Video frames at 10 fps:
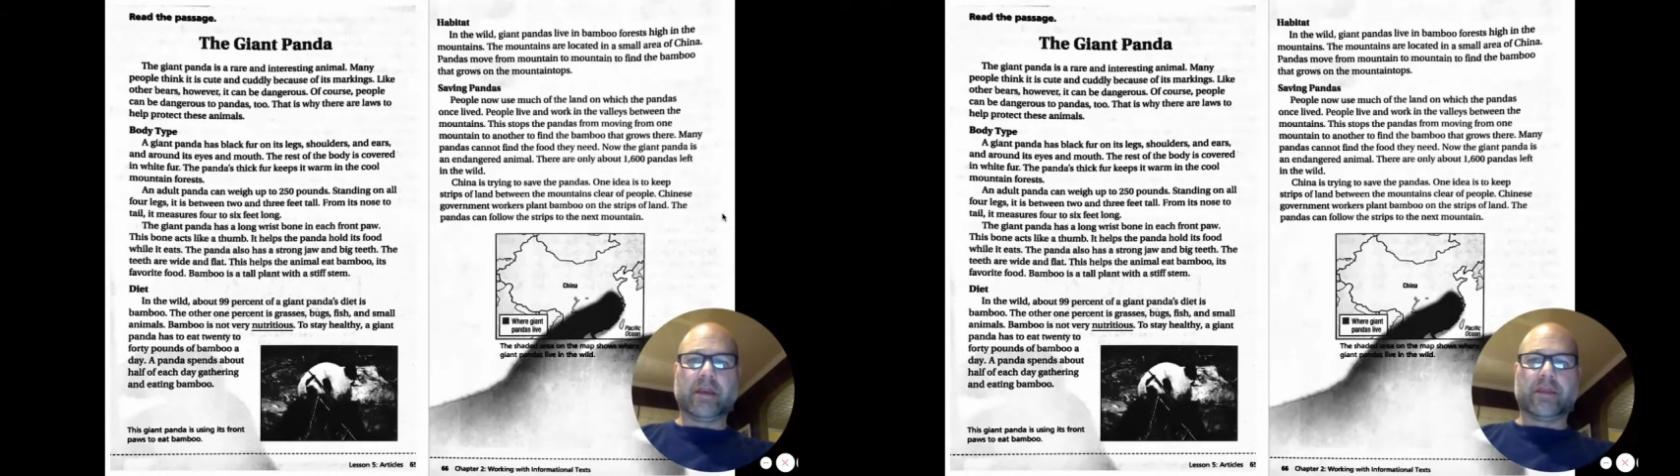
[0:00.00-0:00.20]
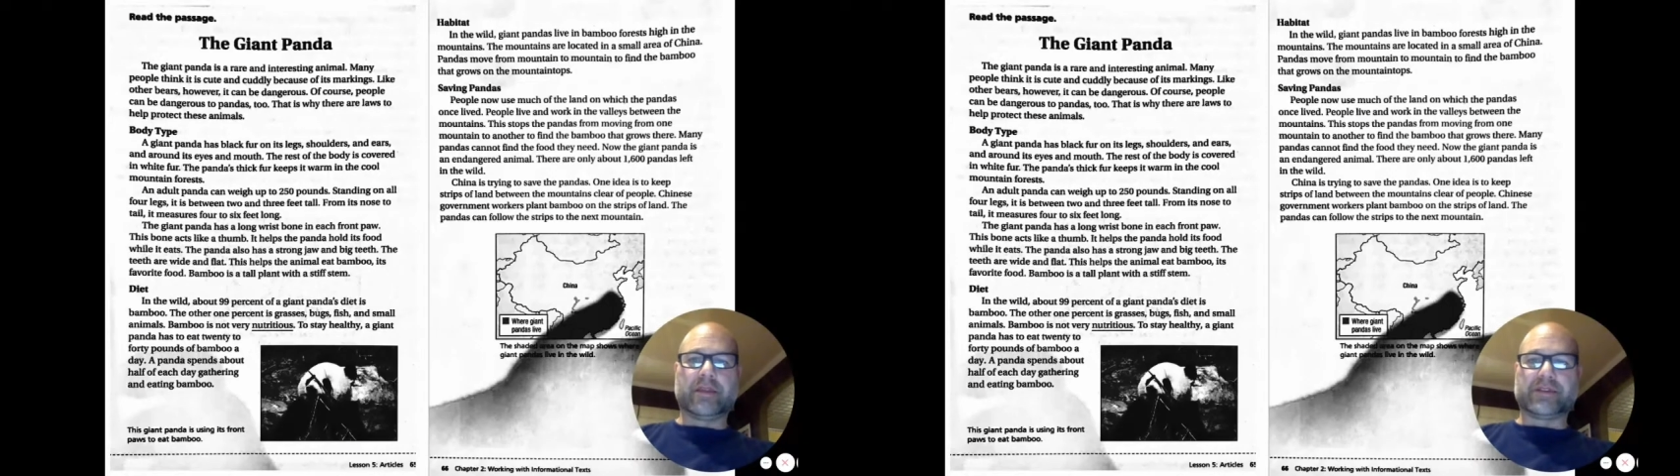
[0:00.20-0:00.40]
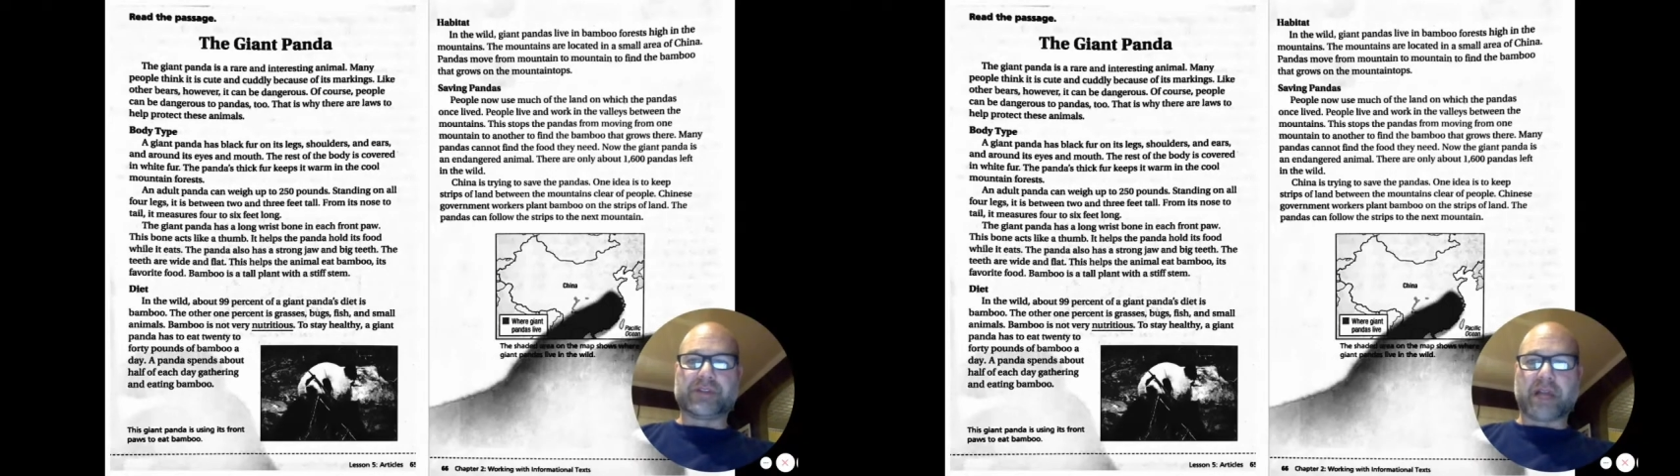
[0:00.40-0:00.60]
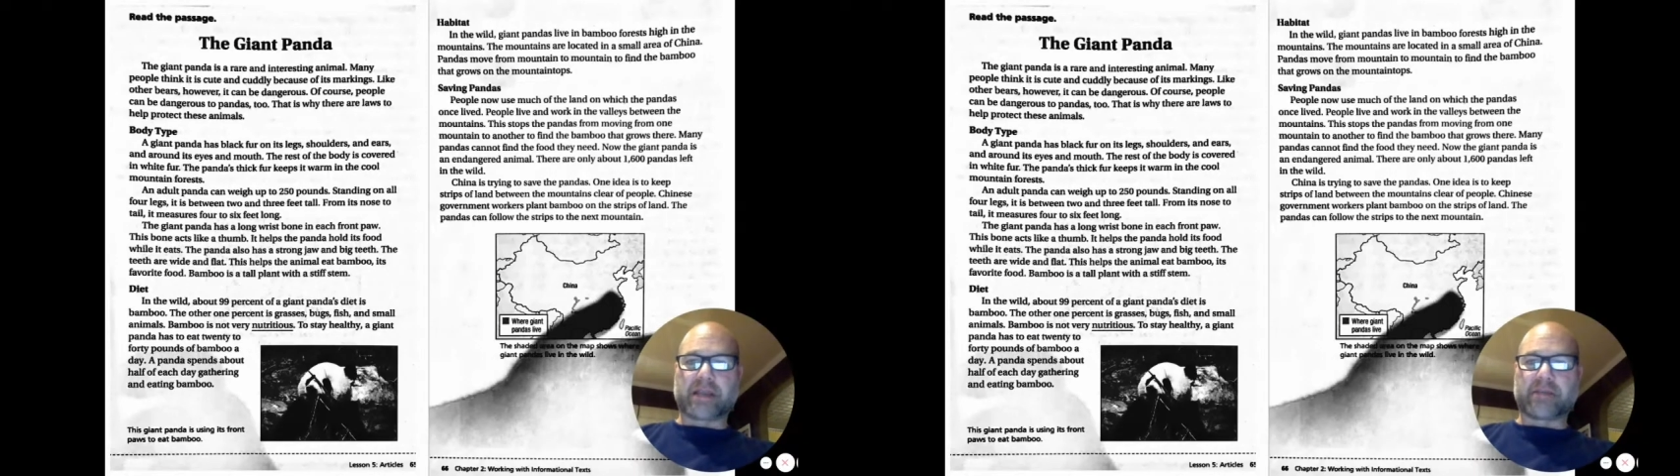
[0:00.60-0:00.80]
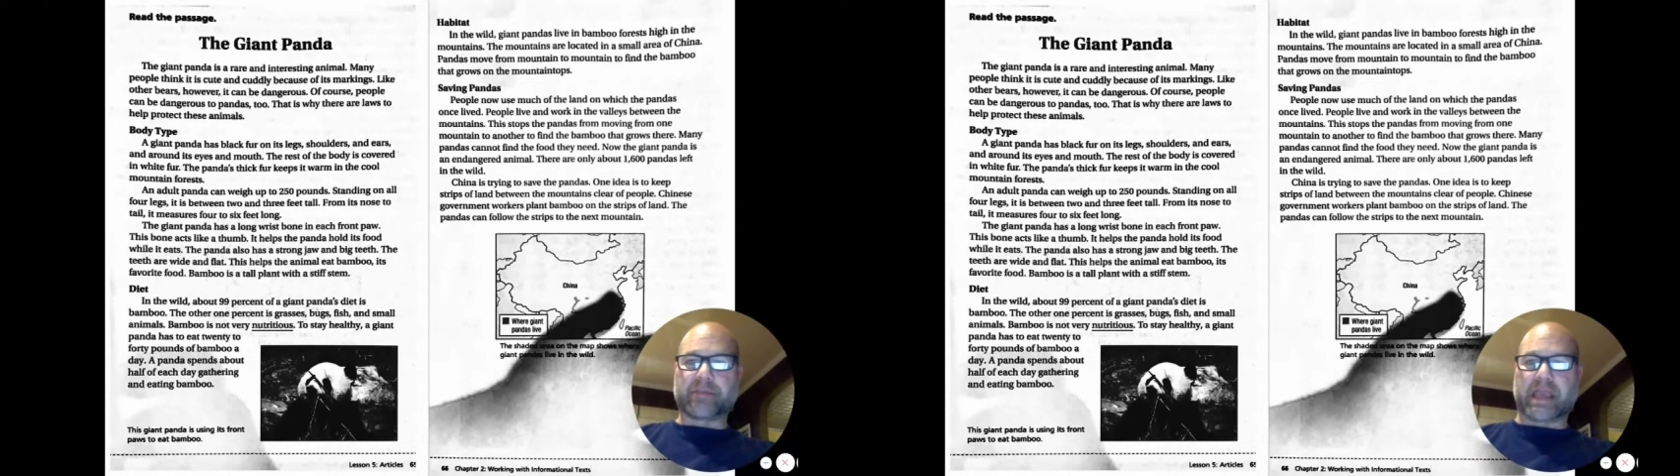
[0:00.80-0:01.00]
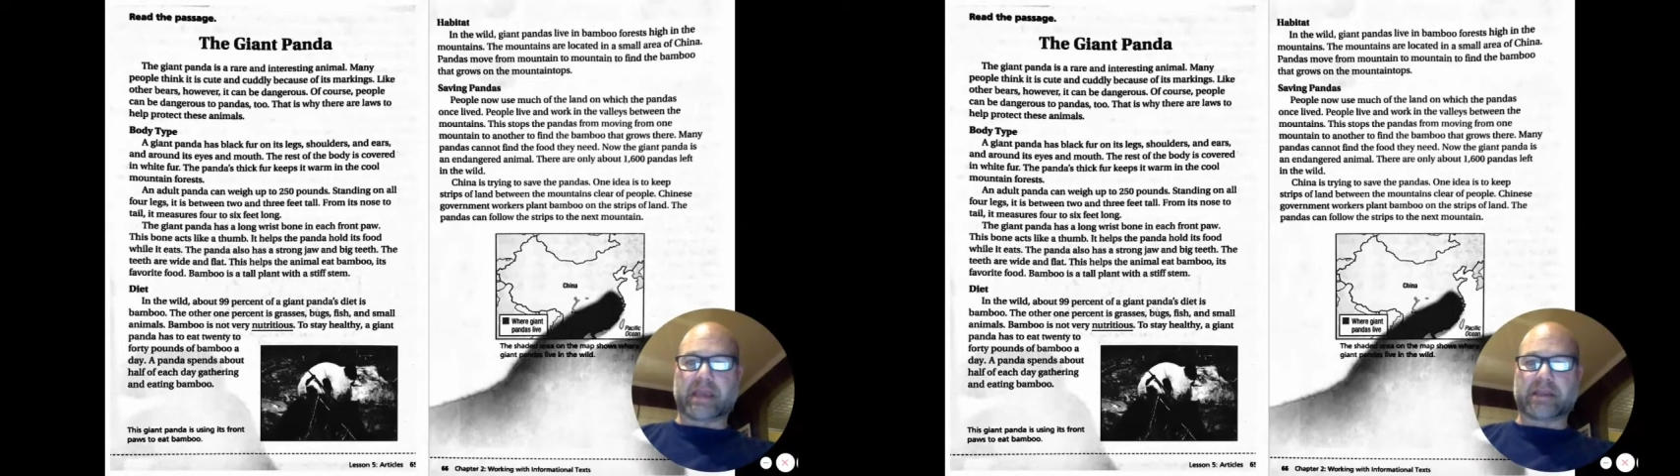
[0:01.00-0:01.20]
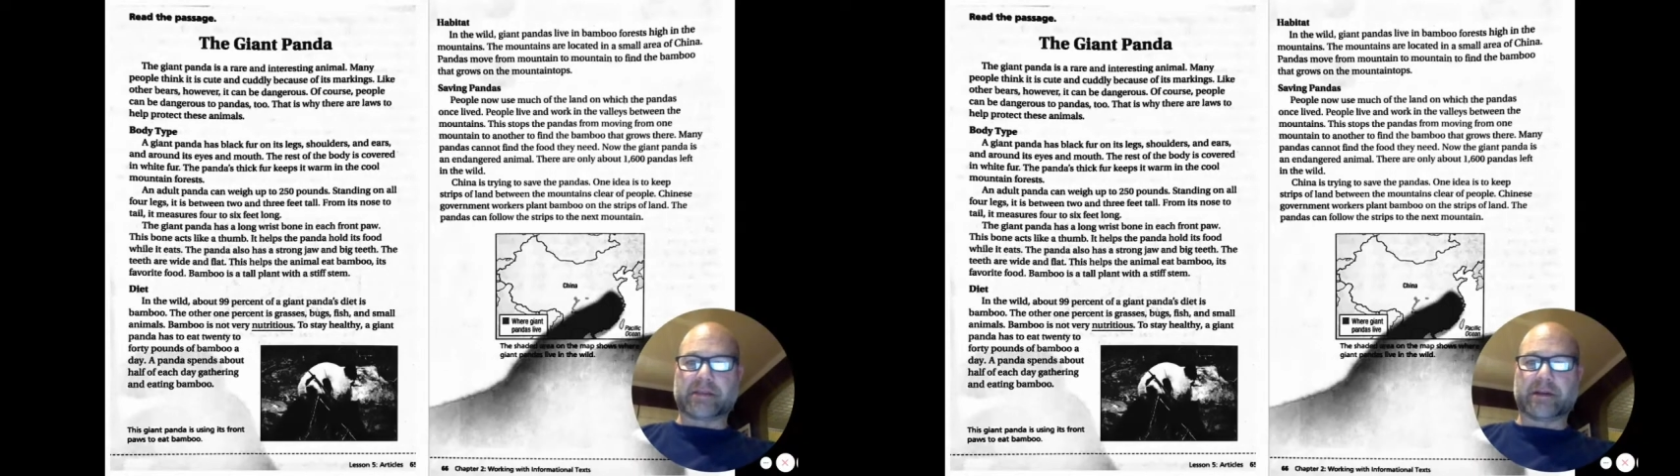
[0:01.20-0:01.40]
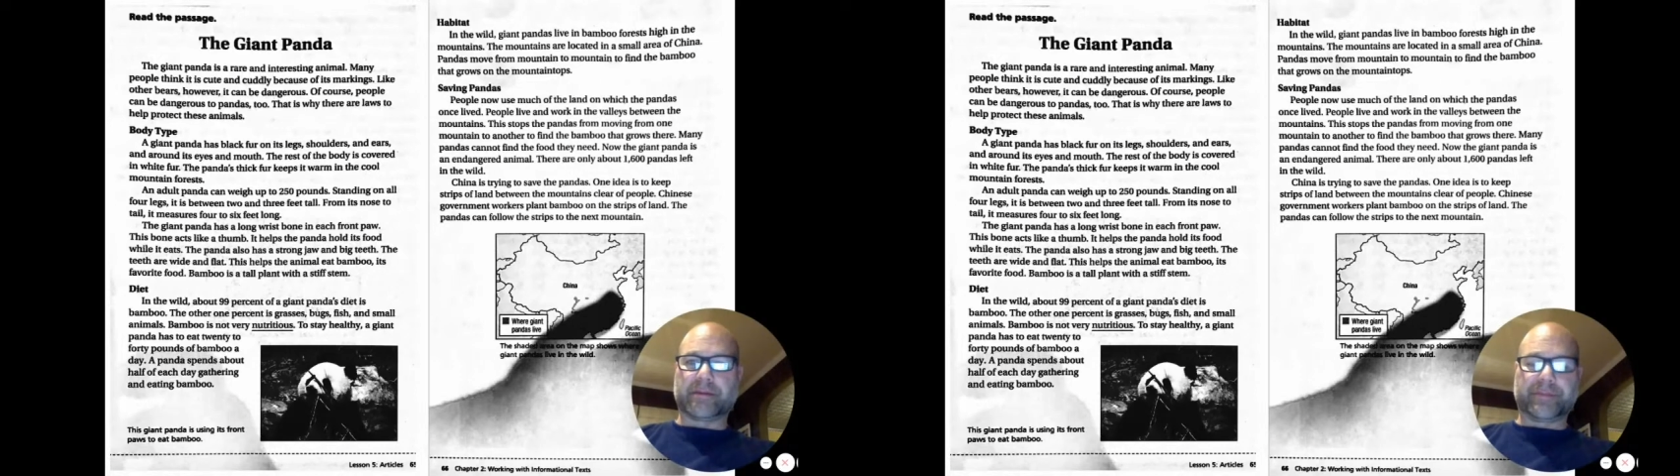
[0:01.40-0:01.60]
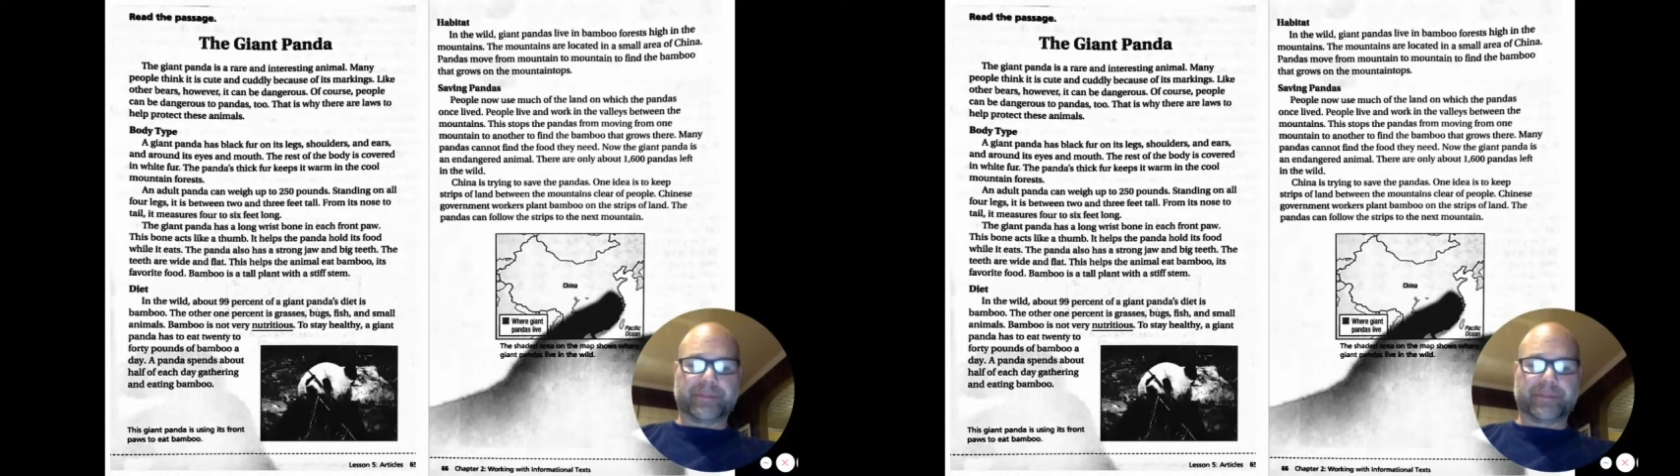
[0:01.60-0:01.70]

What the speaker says: The Giant Panda.